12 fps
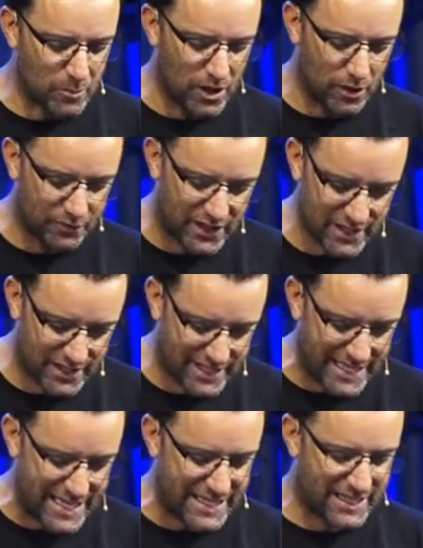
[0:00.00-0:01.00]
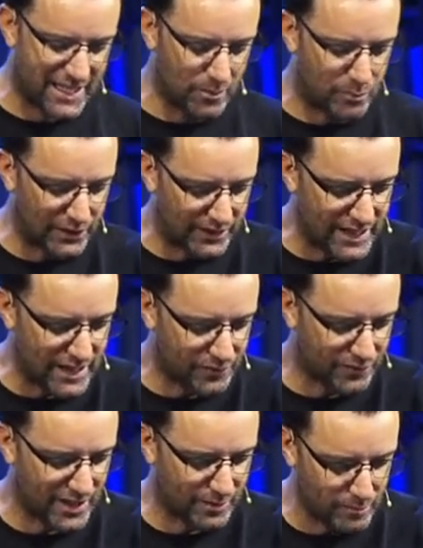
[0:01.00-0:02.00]
of disease and
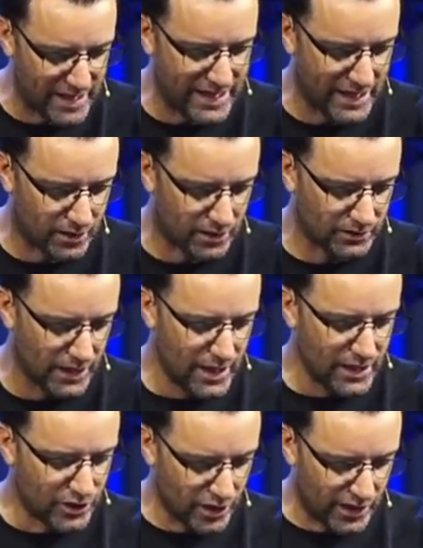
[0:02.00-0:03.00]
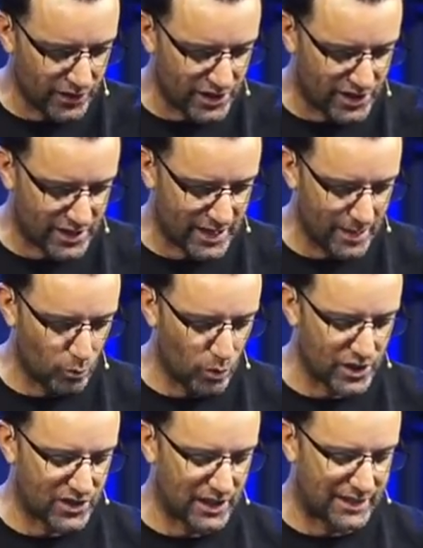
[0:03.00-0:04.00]
belief that many held during this time
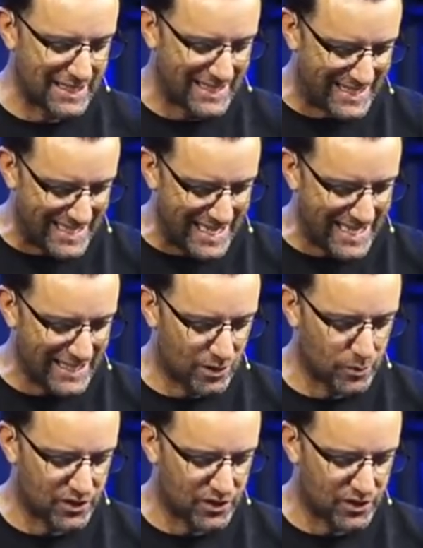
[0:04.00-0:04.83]
was that disease was